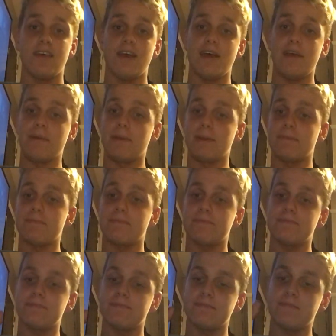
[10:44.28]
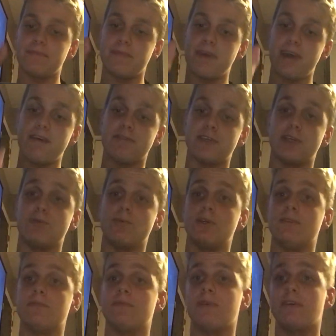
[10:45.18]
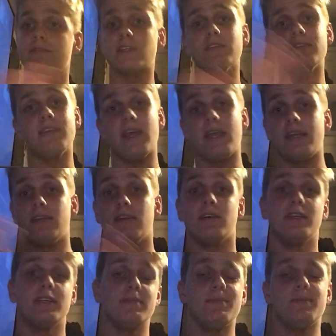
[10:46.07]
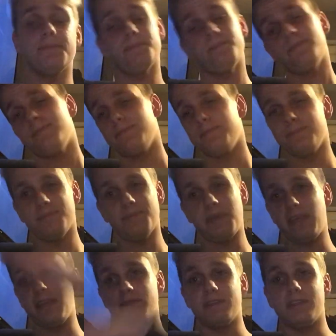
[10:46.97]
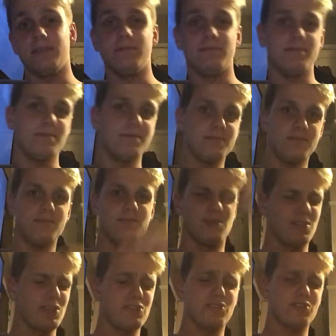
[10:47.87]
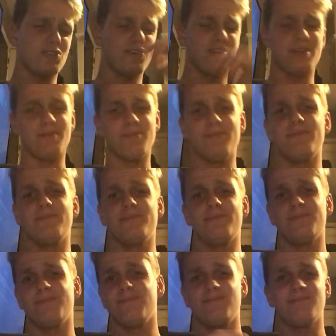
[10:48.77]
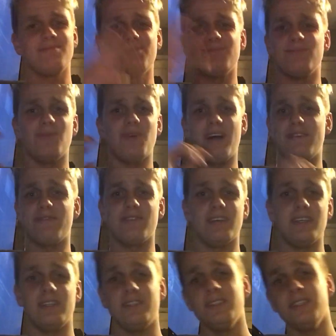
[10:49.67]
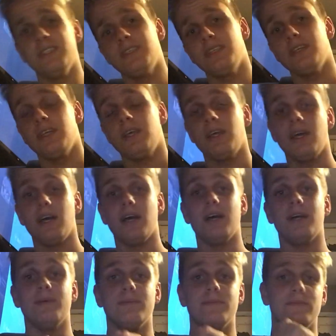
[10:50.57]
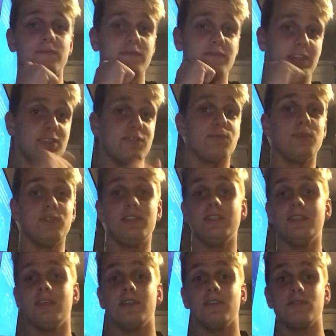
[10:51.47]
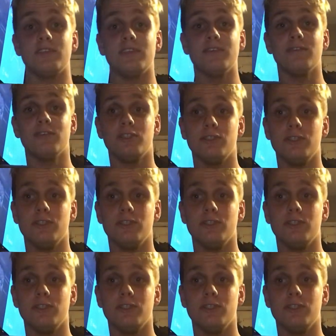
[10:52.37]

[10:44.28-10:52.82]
Anyway, have a good one. Have a good day, night, evening, lunchtime, whatever it is. Thanks for watching, and I'll see you very